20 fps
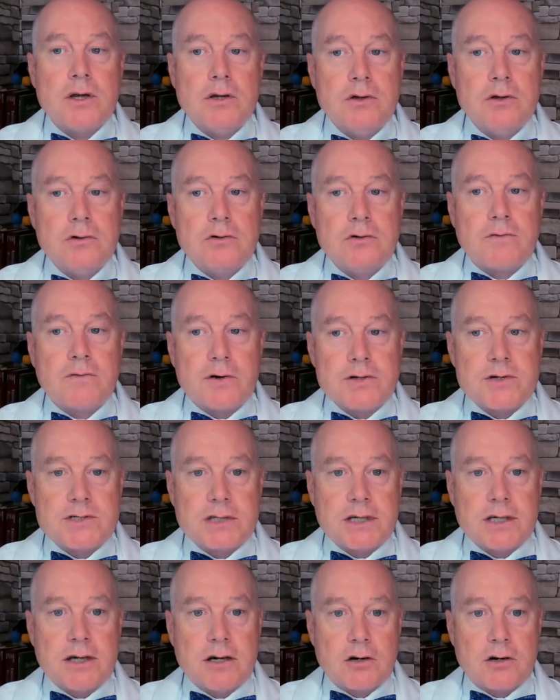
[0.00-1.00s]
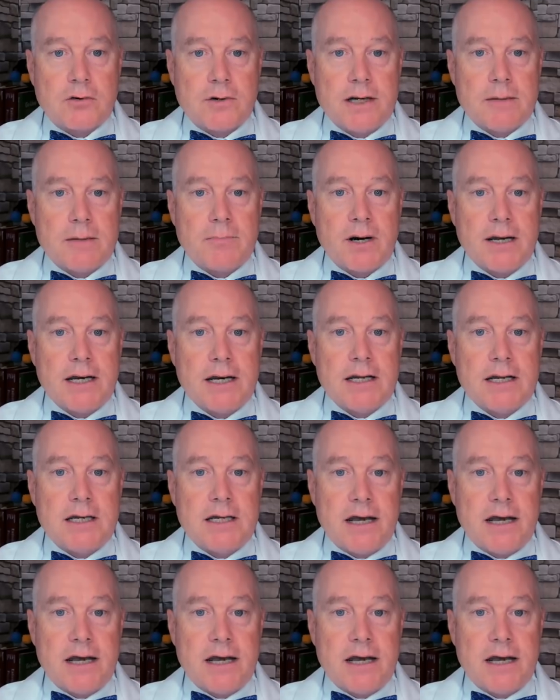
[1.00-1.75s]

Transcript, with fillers: universally agreed upon